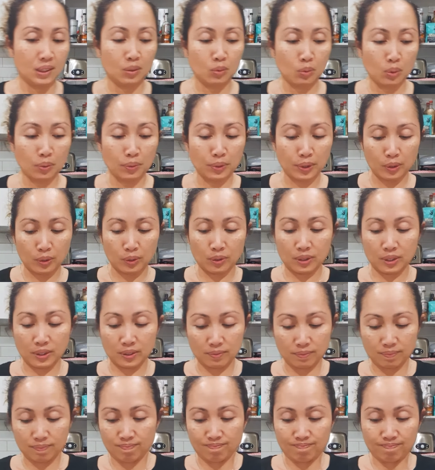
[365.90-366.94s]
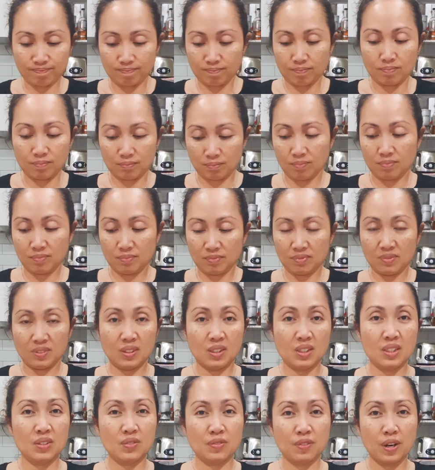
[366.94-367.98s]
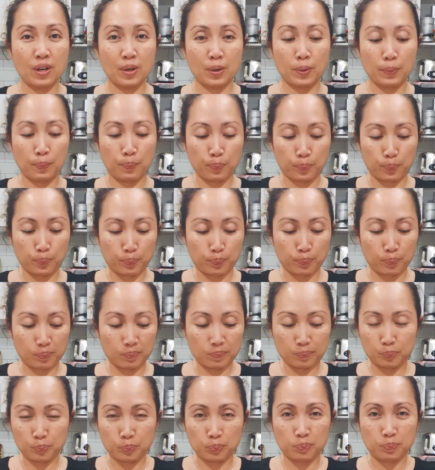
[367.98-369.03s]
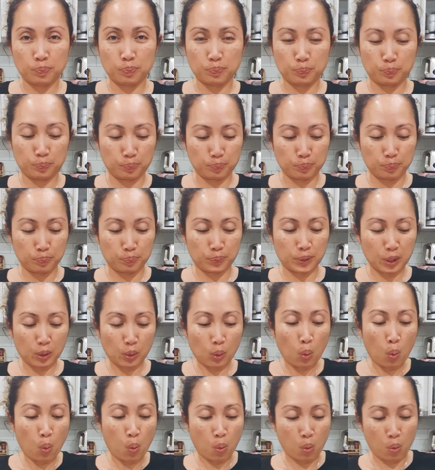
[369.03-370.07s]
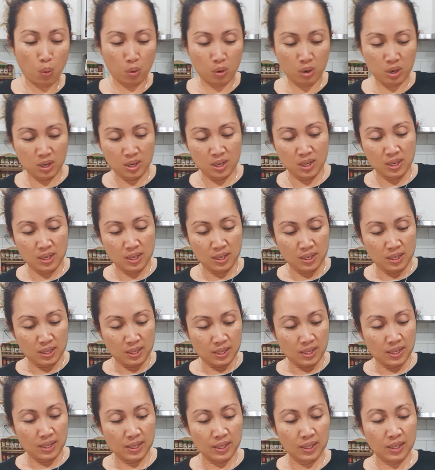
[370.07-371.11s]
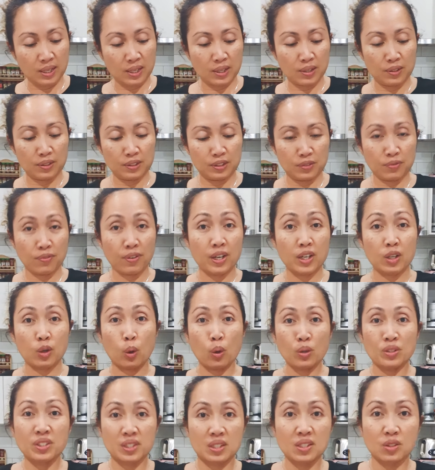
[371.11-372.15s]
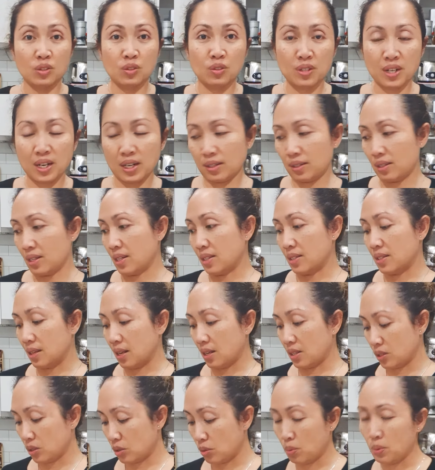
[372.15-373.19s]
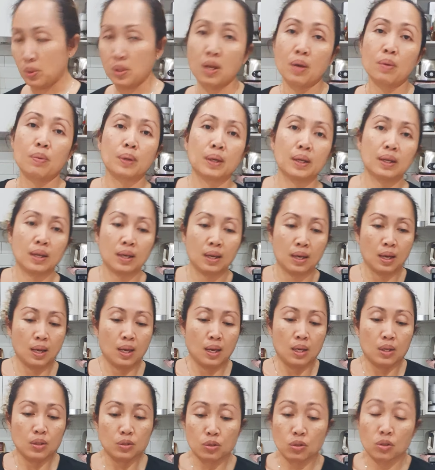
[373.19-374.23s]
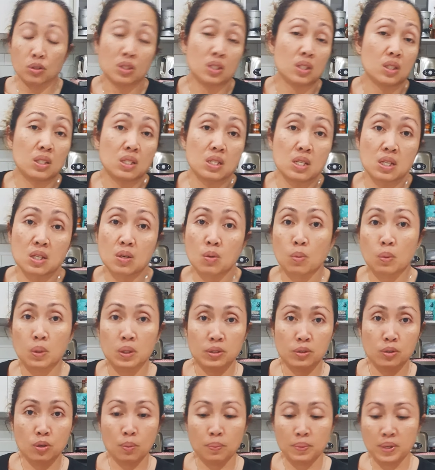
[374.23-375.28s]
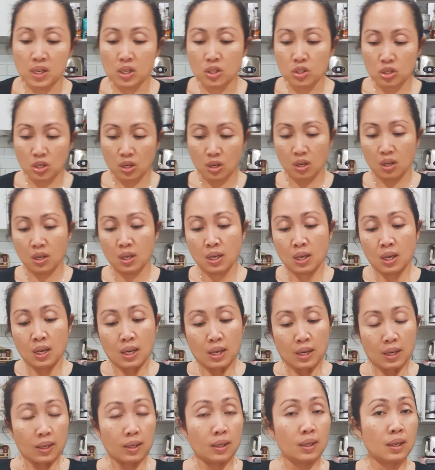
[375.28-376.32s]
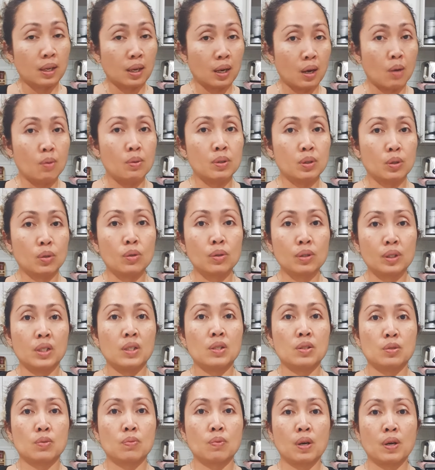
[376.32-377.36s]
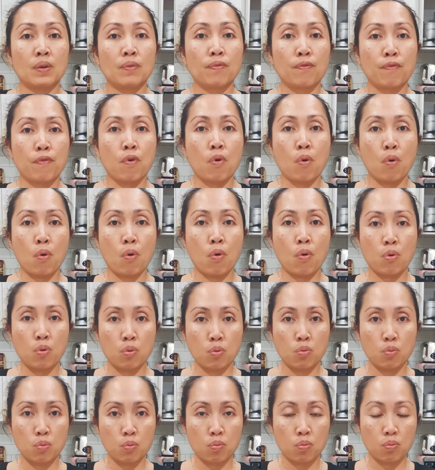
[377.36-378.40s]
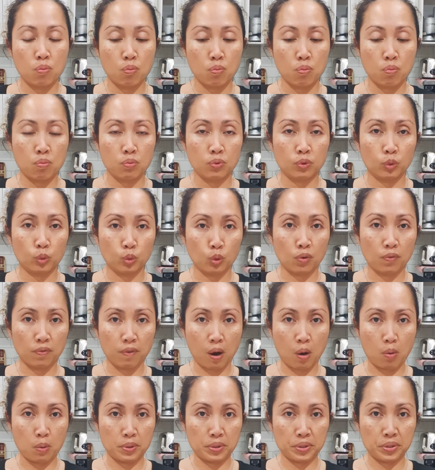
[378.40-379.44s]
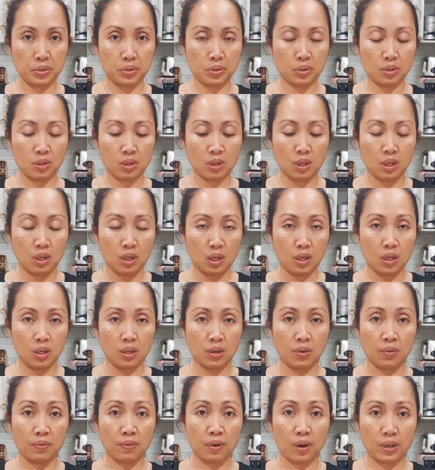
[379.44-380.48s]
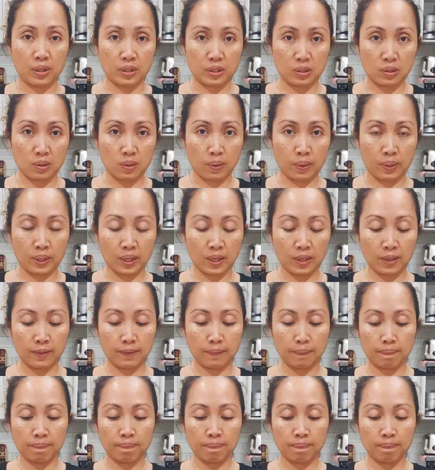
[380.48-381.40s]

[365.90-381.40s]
what we call it it's very pure and then it's very concentrate yes that's the word I want so you just need one drop each and then I'll cook this one for 12 hours in a very slow heat